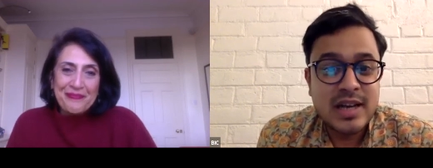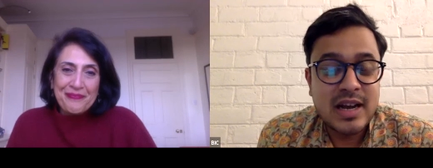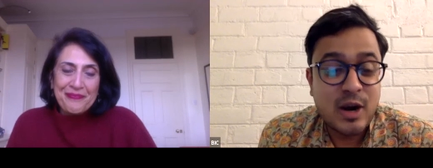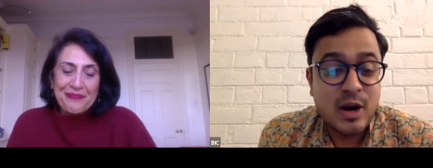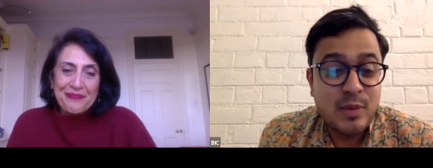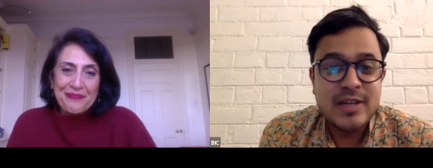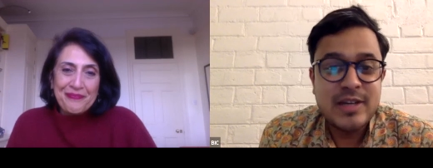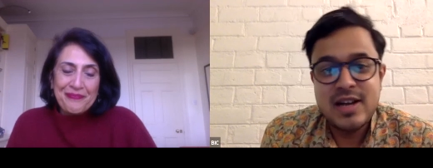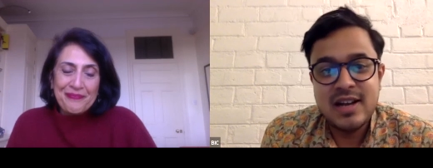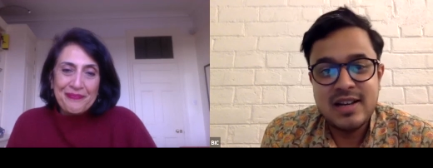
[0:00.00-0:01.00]
Speaker 1: around
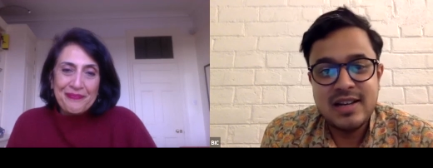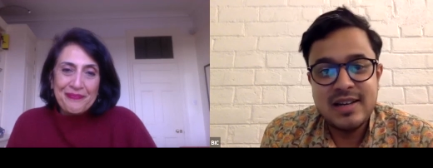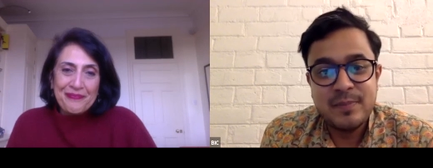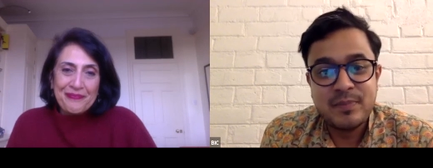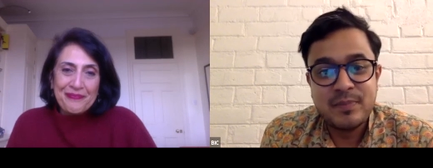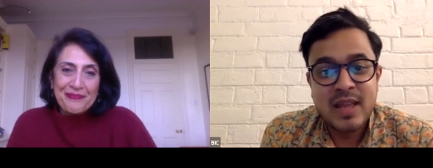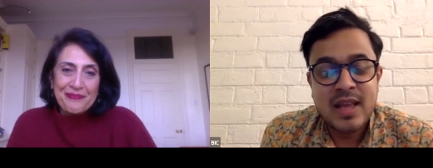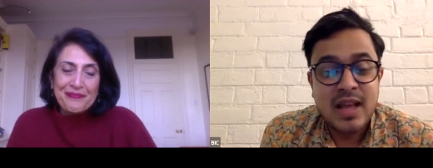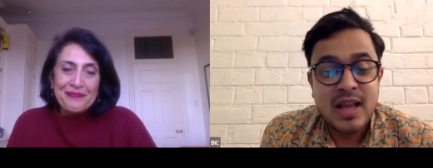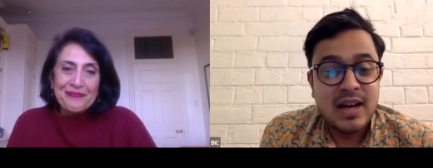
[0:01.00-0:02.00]
patriarchy.
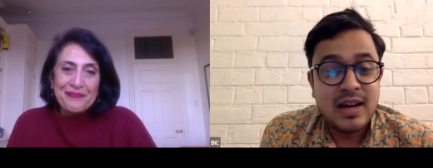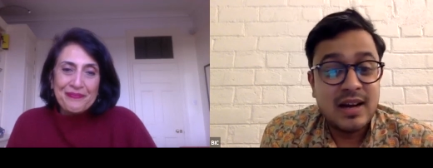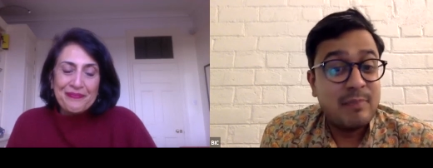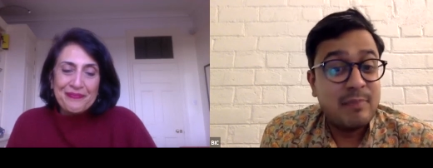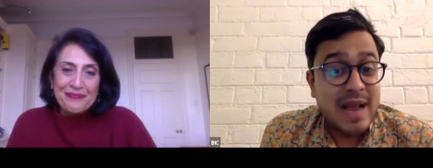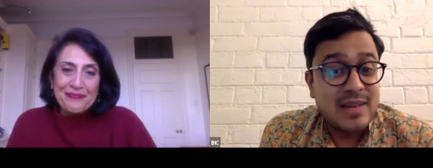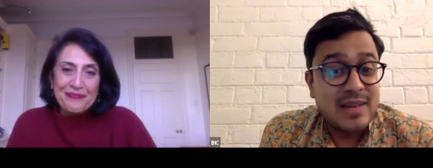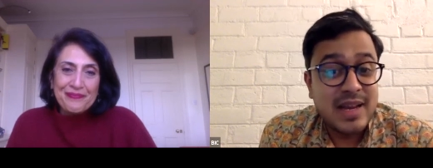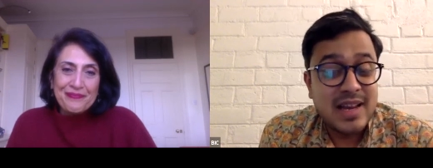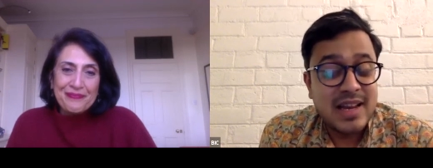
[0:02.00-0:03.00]
Uh, a
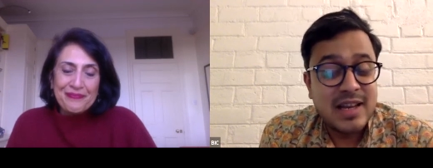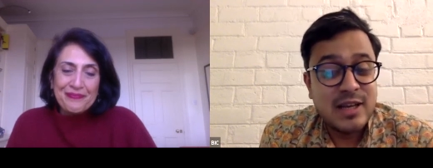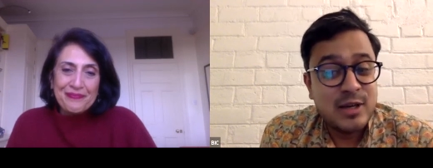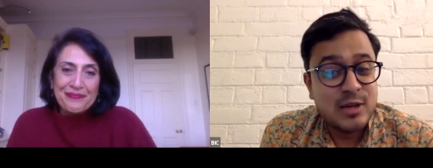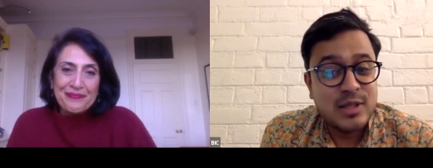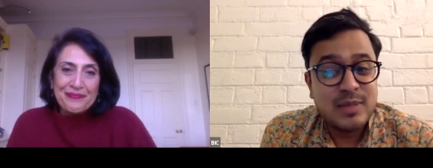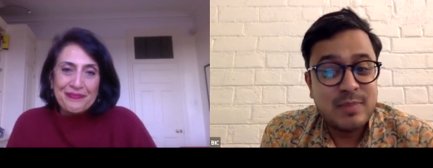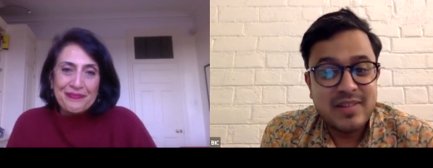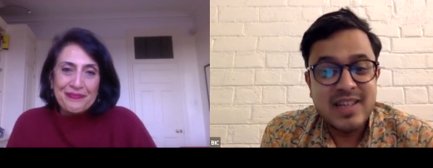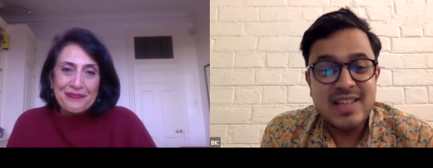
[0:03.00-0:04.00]
pandemic-induced
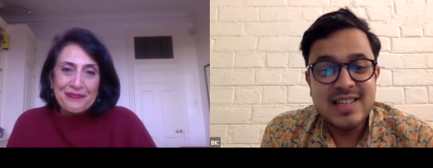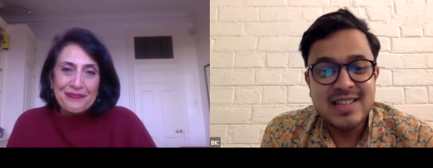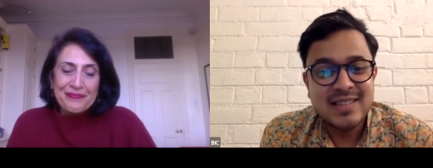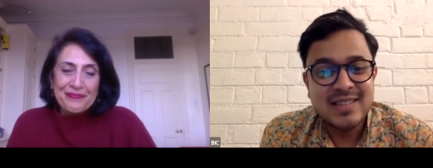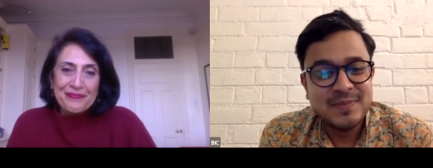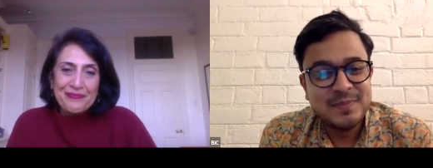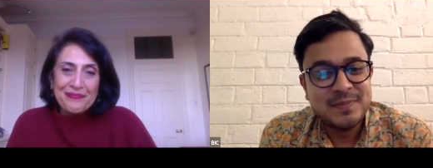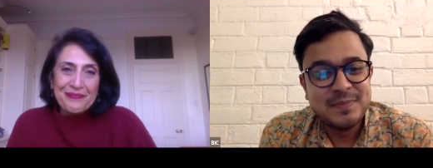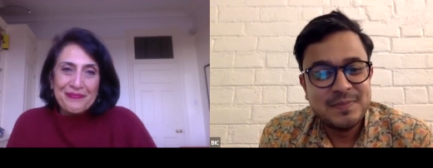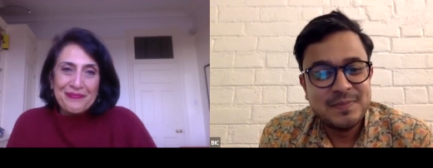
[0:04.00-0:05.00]
pivot?
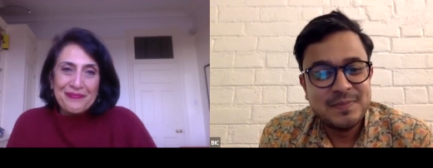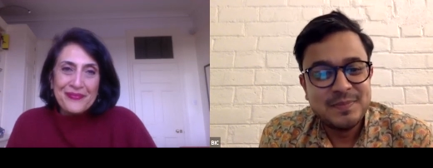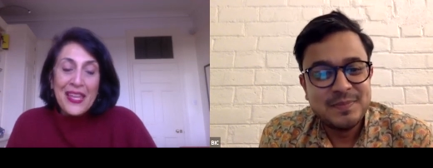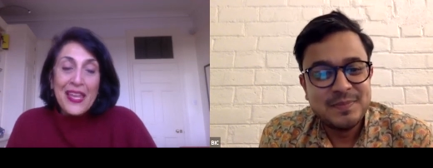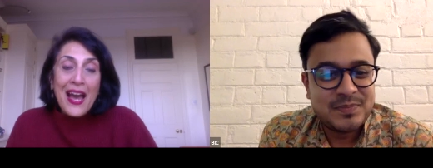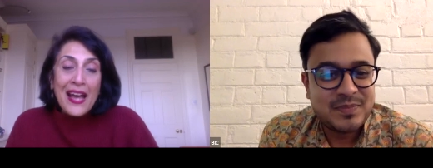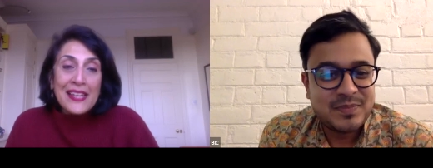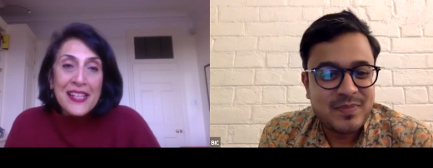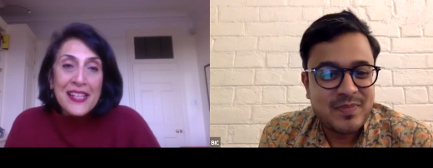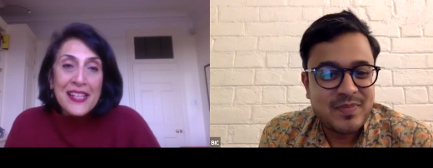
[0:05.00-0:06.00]
Speaker 2: I
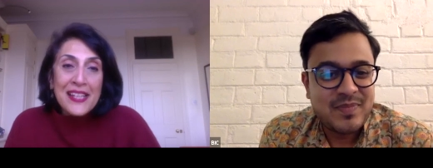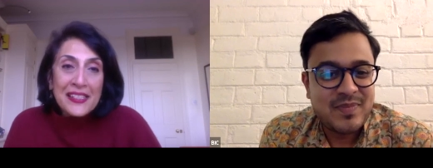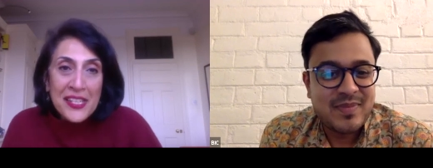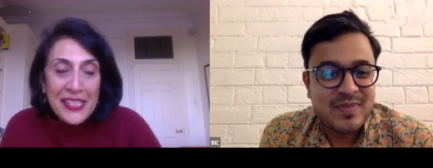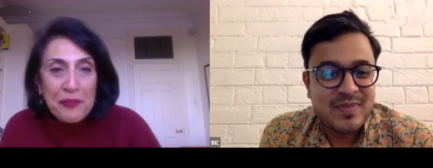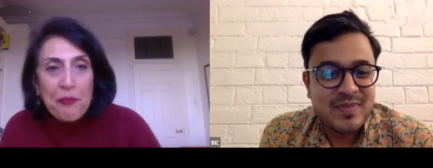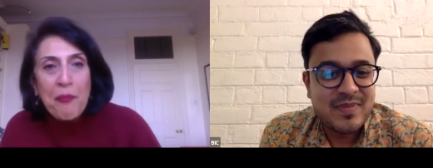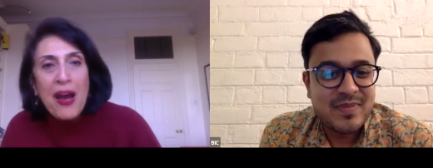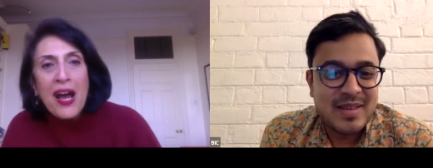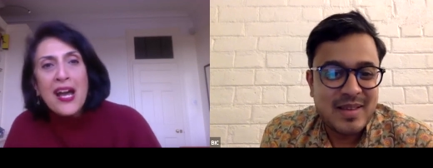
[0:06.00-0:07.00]
started writing it
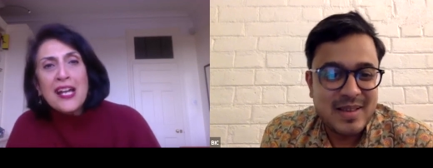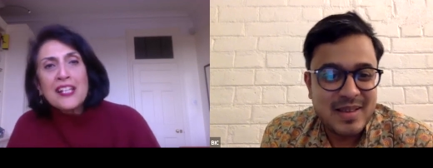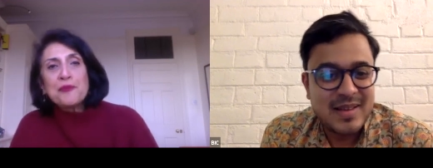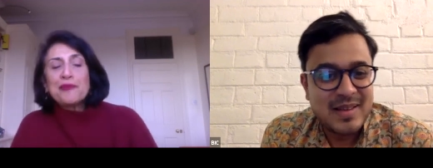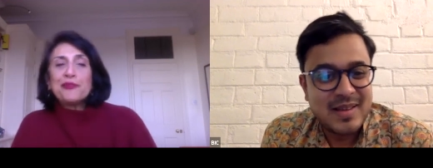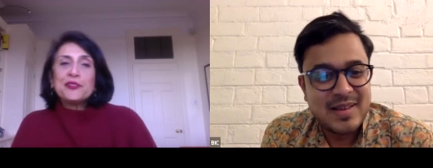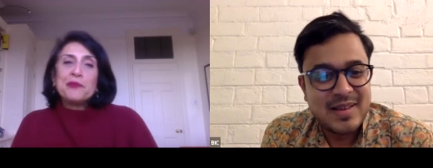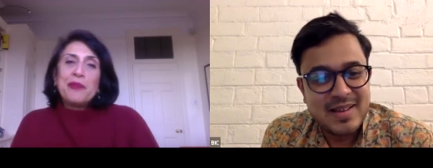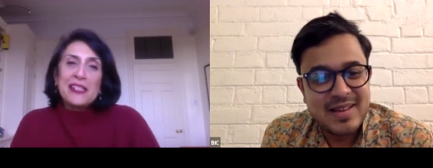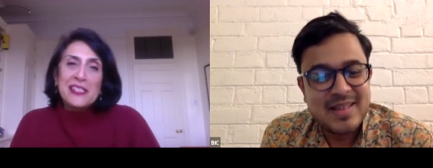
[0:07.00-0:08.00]
much
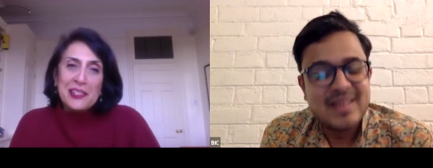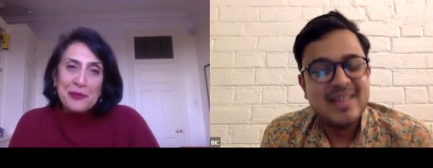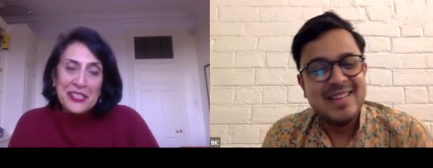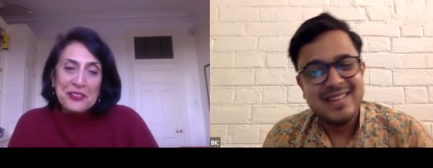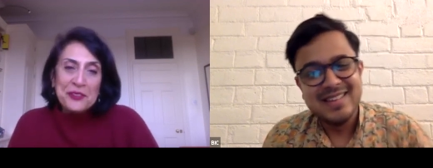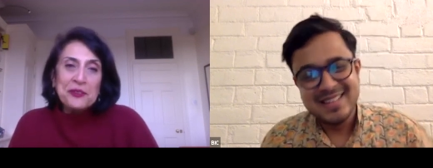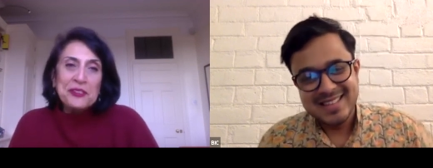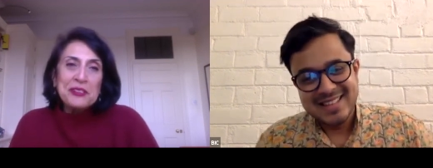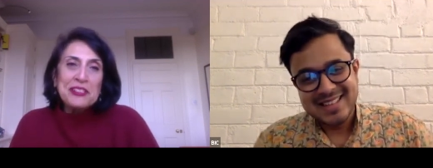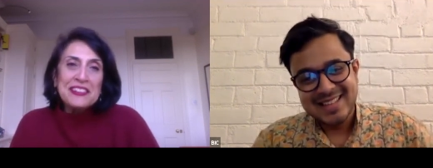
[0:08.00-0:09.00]
before the pandemic. You
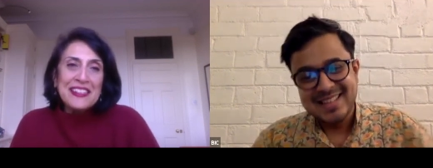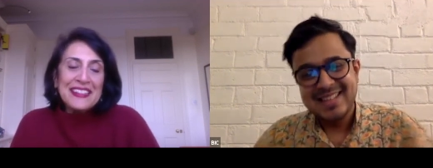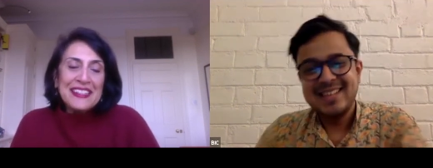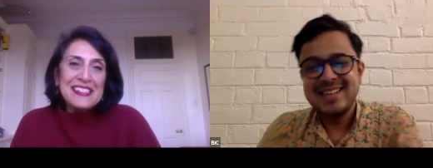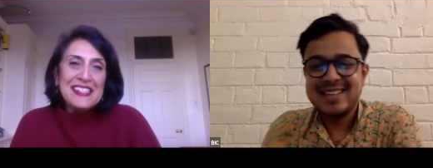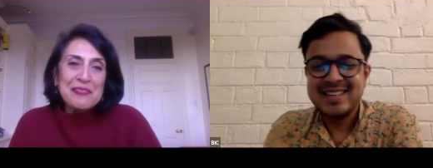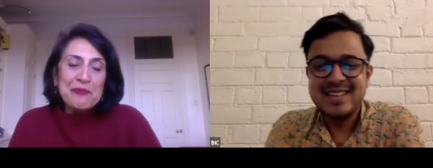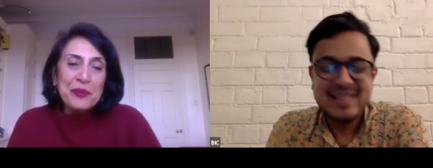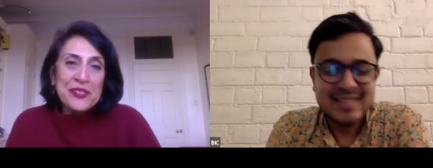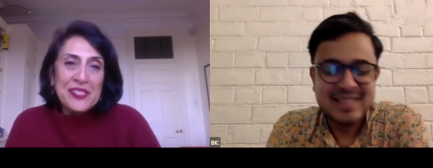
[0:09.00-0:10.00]
know, the thing is
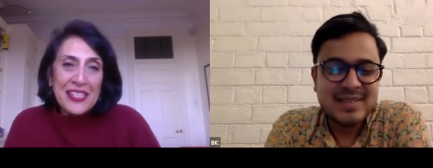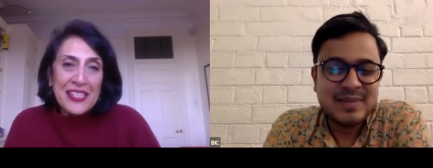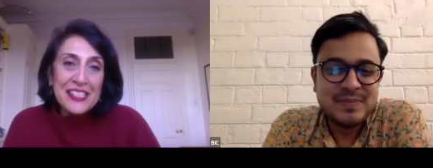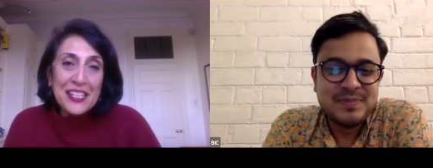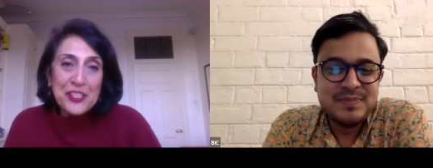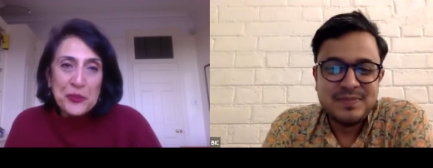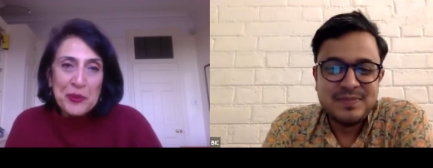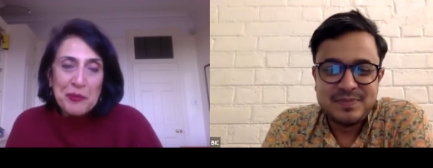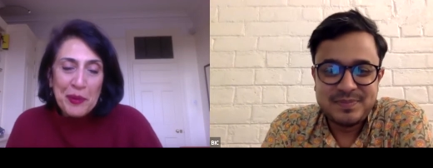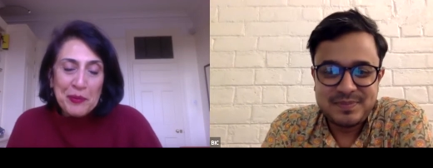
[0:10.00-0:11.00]
that books take a year to
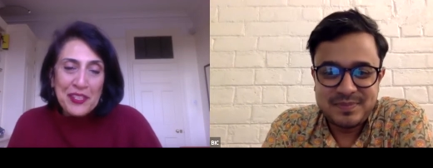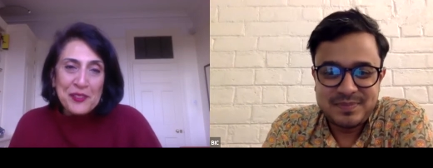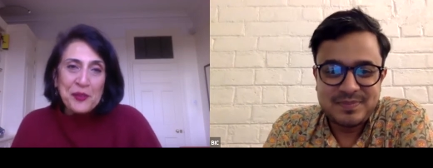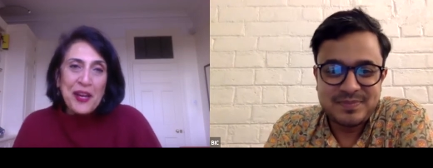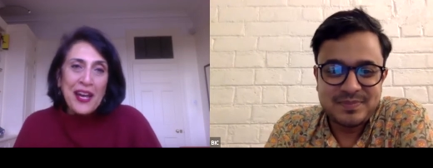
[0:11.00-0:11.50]
be published. So